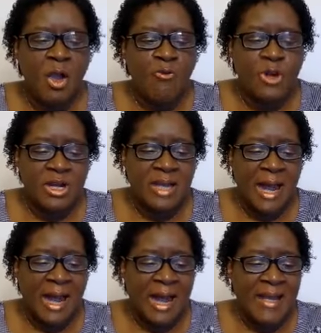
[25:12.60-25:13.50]
For
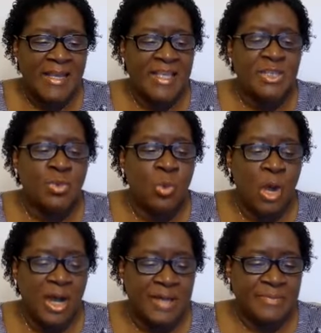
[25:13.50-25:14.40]
God is
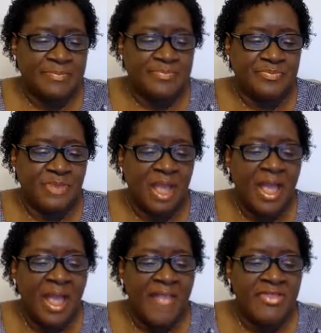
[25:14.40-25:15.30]
one,
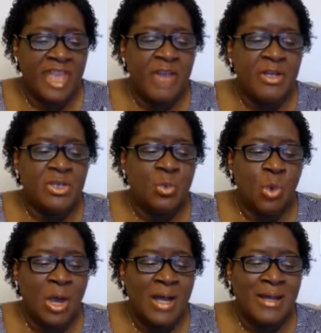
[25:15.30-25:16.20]
and there is
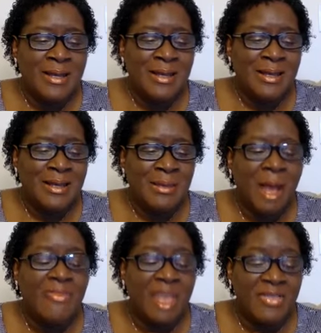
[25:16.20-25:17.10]
one,
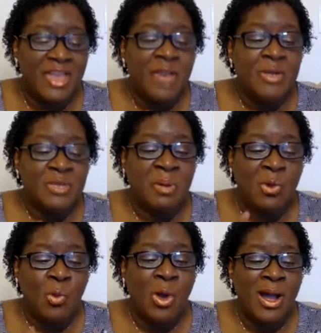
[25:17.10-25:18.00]
and there is but
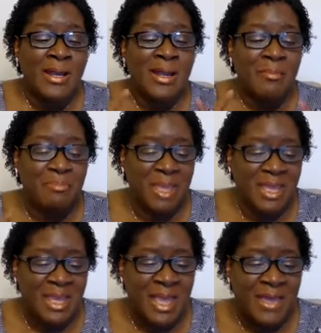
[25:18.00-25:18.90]
one
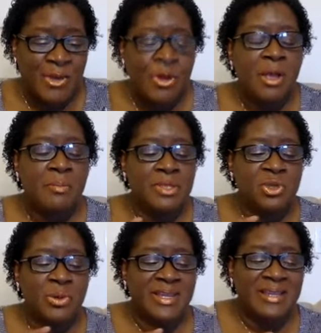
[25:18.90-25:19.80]
mediator
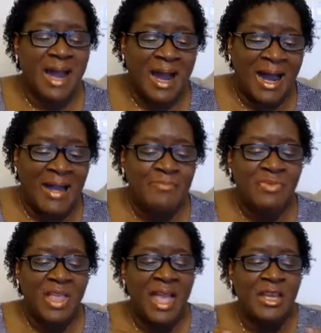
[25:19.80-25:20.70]
between God
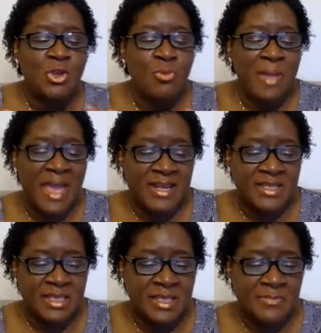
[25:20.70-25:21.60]
and
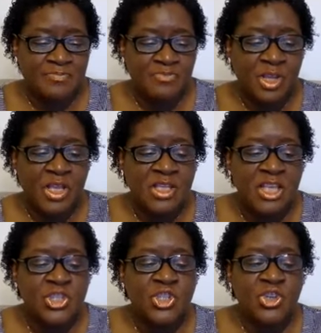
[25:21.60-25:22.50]
humanity,
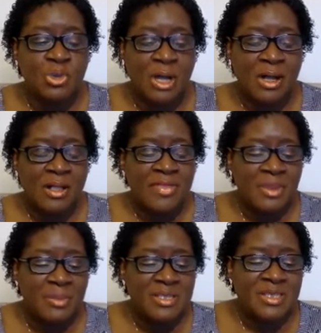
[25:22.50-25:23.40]
Yeshua,
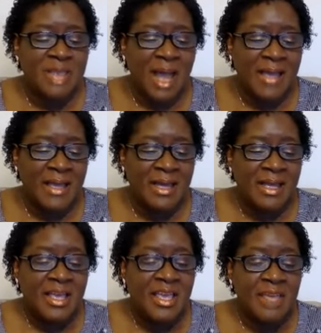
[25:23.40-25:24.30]
the Messiah,
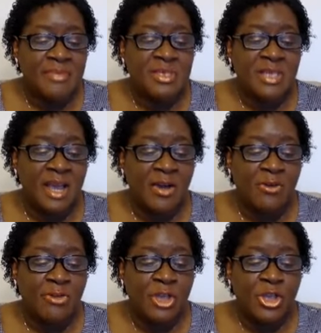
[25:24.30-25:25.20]

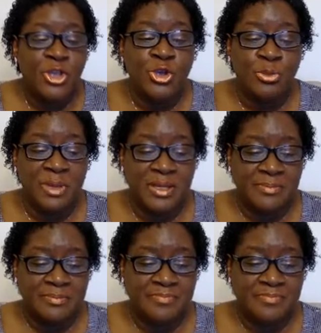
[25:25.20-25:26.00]
himself human,